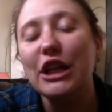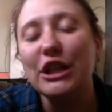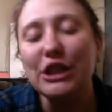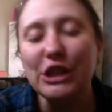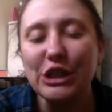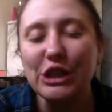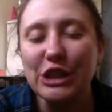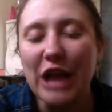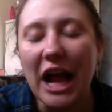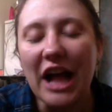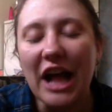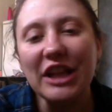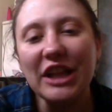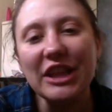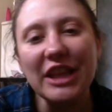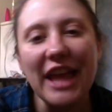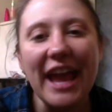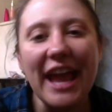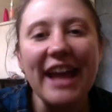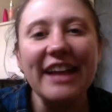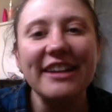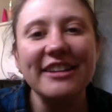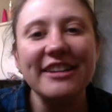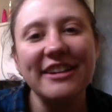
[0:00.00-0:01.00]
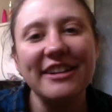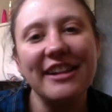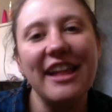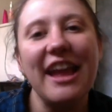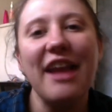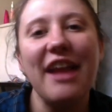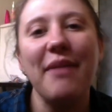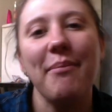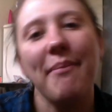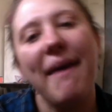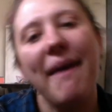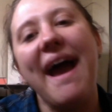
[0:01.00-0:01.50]
gel-like
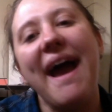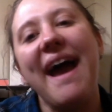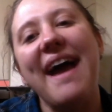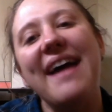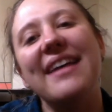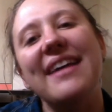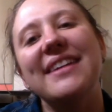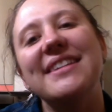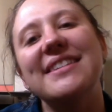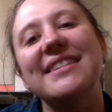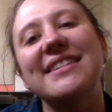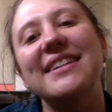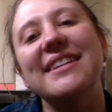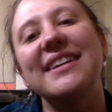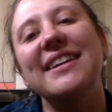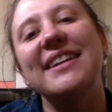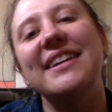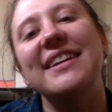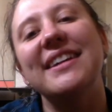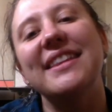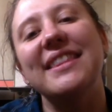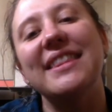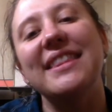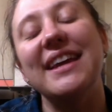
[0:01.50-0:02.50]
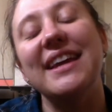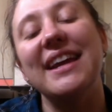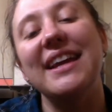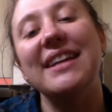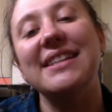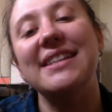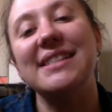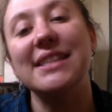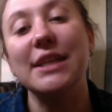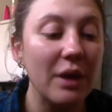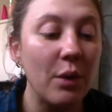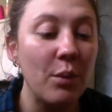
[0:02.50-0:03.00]
clay mask
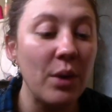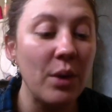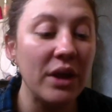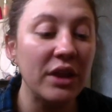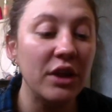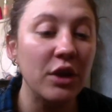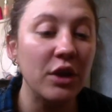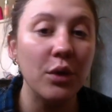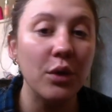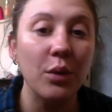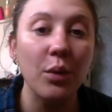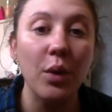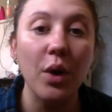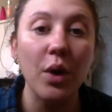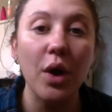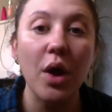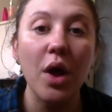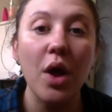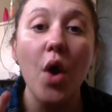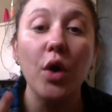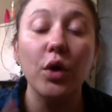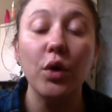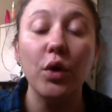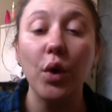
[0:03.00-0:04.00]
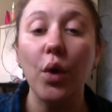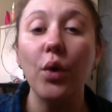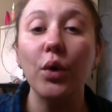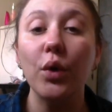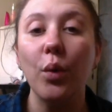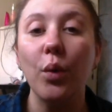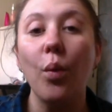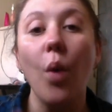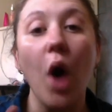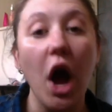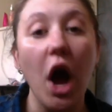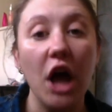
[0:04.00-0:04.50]
that when you go to
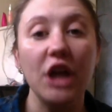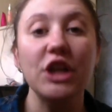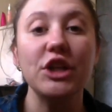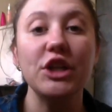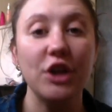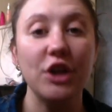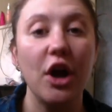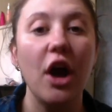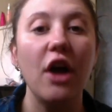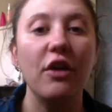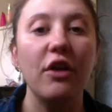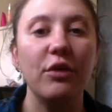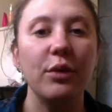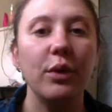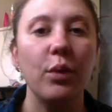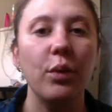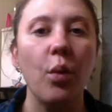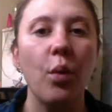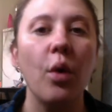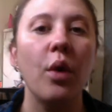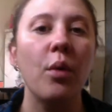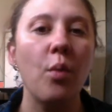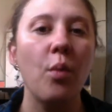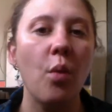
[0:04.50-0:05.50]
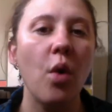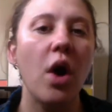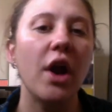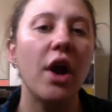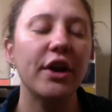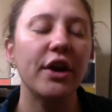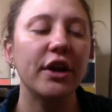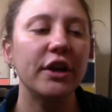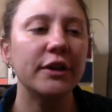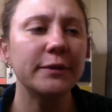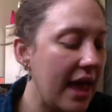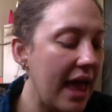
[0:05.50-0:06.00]
wash it off with warm
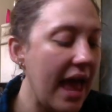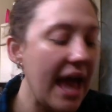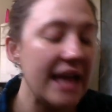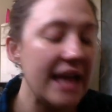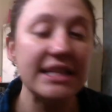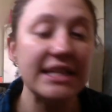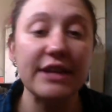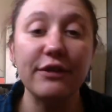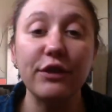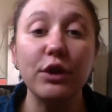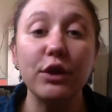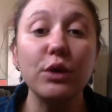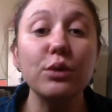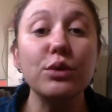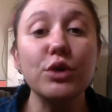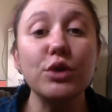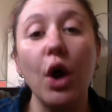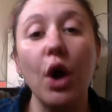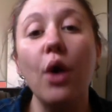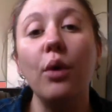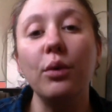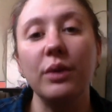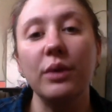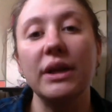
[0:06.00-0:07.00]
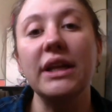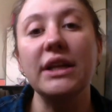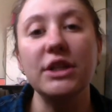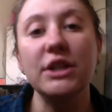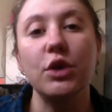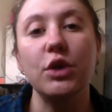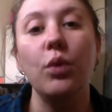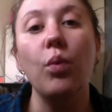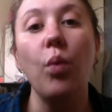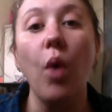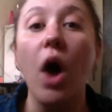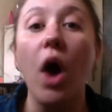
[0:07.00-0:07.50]
water, as if you don't need
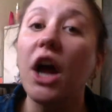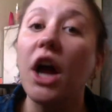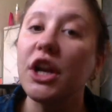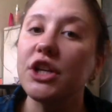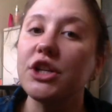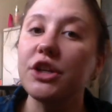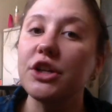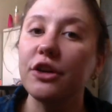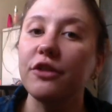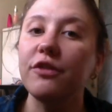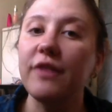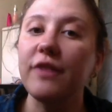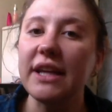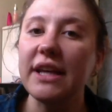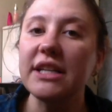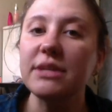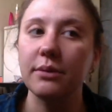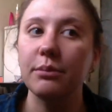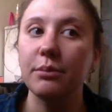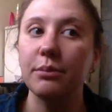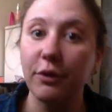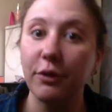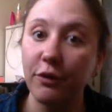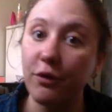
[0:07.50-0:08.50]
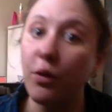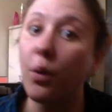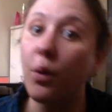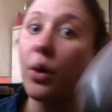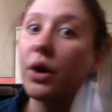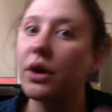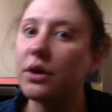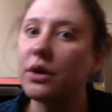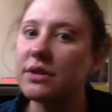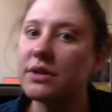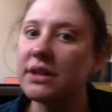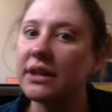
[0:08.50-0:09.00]
to wash your face
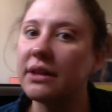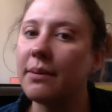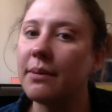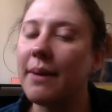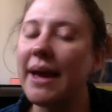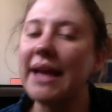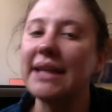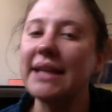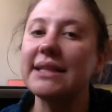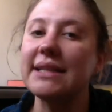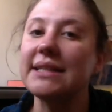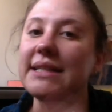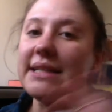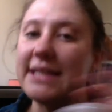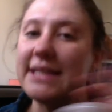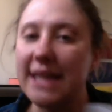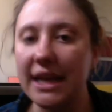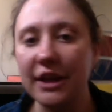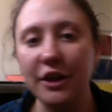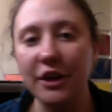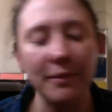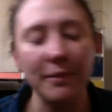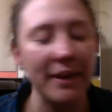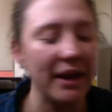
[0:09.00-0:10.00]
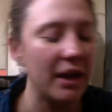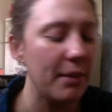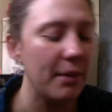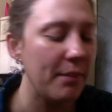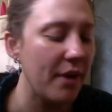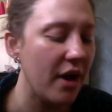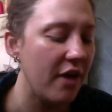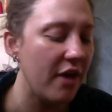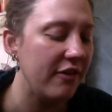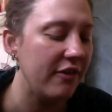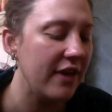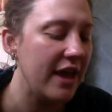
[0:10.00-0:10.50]
before using the mask to take your makeup
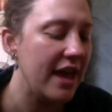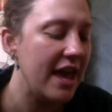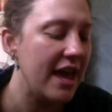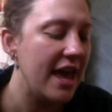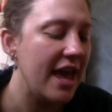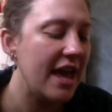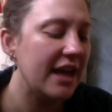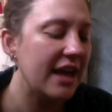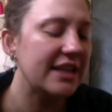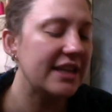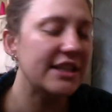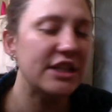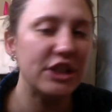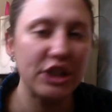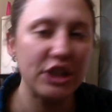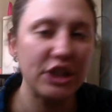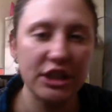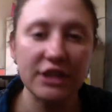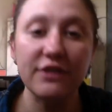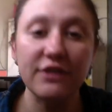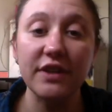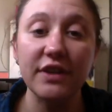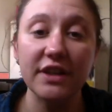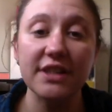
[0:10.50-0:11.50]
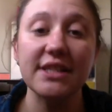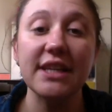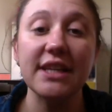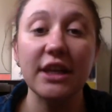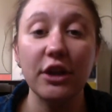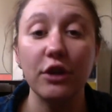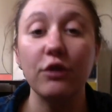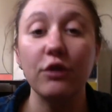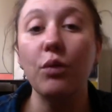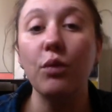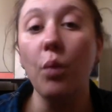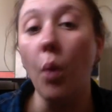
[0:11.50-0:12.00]
off, because it just feels like
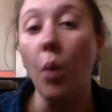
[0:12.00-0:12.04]
you've